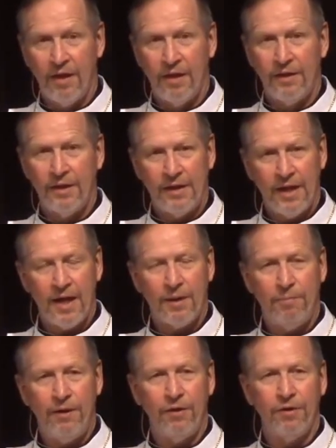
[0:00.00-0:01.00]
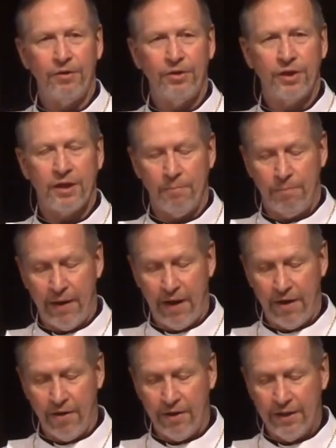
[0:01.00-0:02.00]
did not appear to
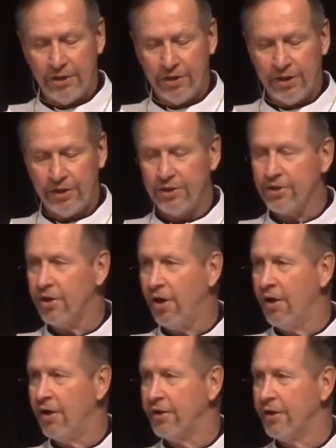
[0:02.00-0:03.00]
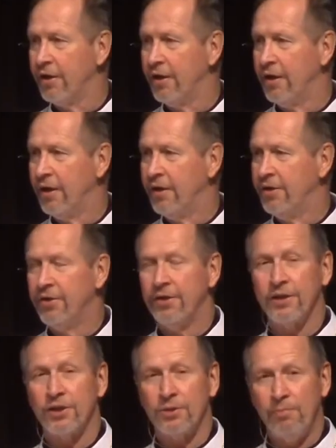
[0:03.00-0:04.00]
compare in Jesus' heart to the
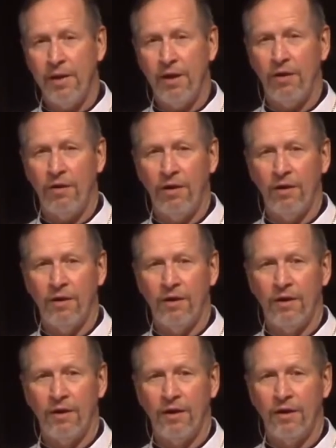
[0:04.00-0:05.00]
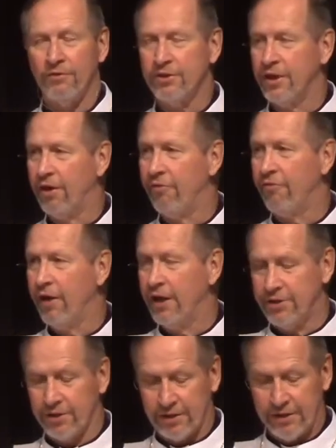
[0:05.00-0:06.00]
smell of self
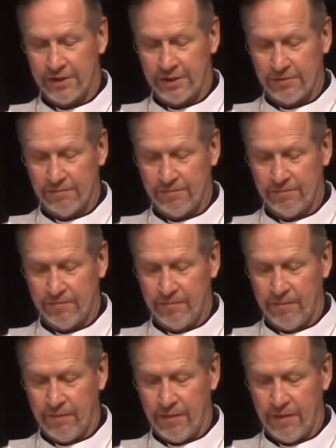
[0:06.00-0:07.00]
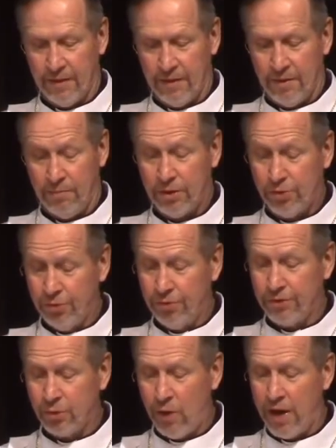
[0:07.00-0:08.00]
righteousness. But true to
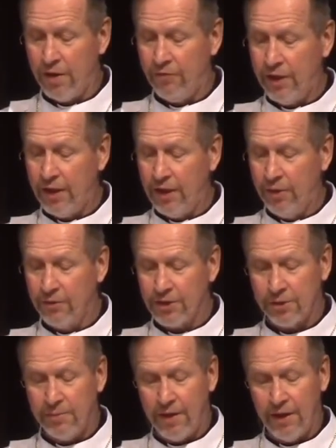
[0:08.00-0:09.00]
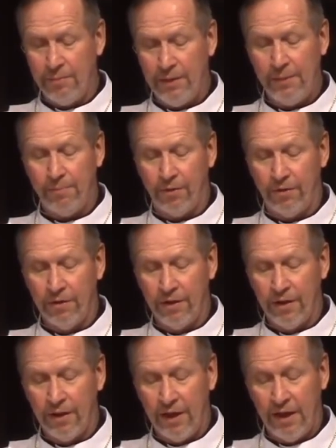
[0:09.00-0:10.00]
his way of dealing with smelly people,
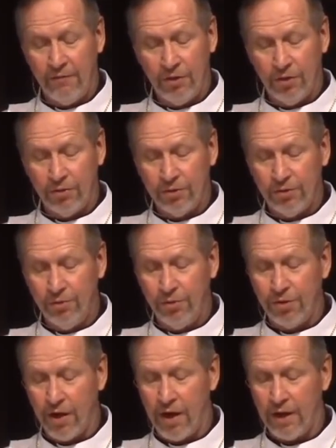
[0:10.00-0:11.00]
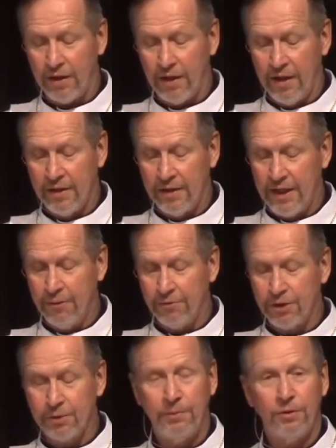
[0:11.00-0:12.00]
even those who thought that they were
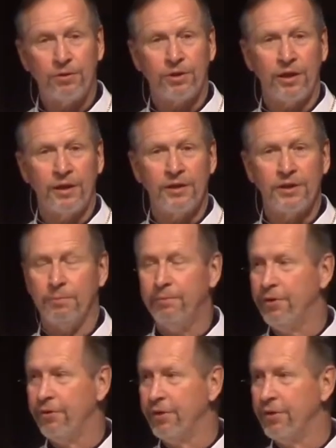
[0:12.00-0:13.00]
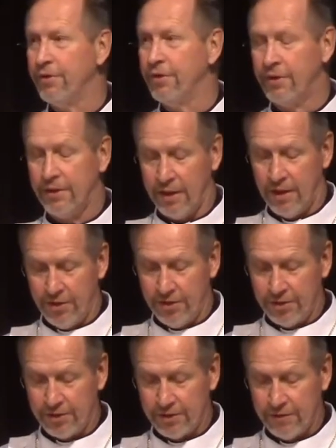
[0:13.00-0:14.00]
spiritually superior to
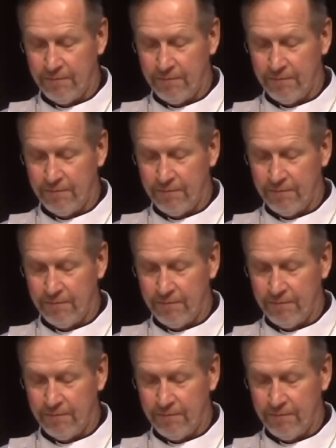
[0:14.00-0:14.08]
others,